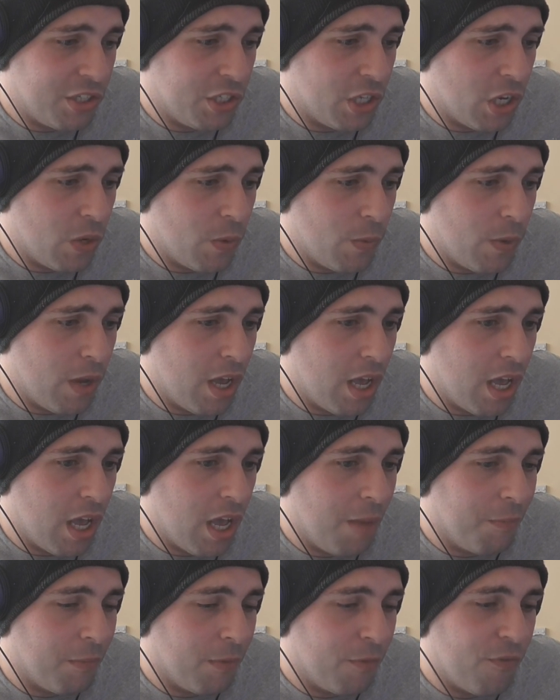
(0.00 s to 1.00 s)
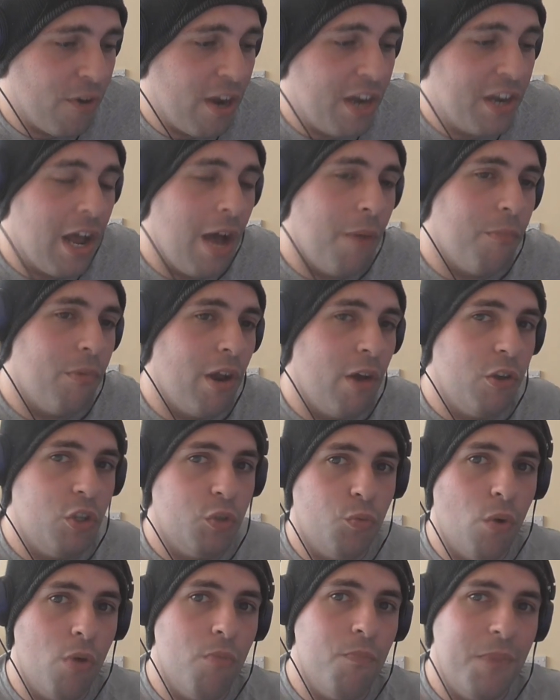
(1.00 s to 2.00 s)
So I'm afraid
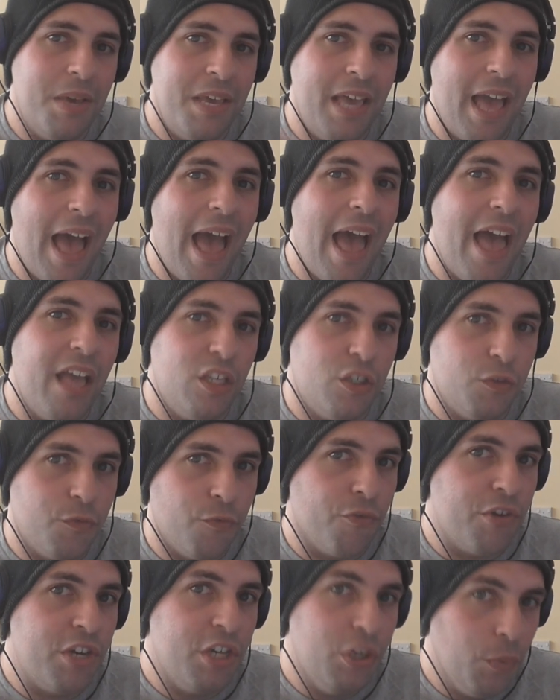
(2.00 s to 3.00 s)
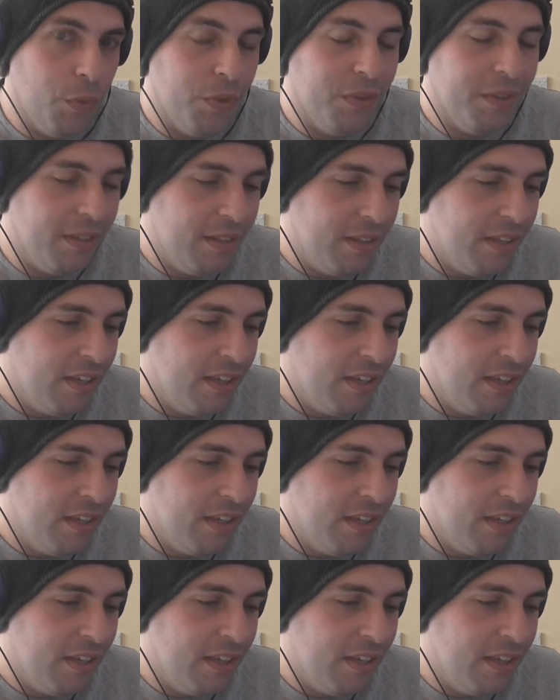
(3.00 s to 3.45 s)
uploads won't be as frequent.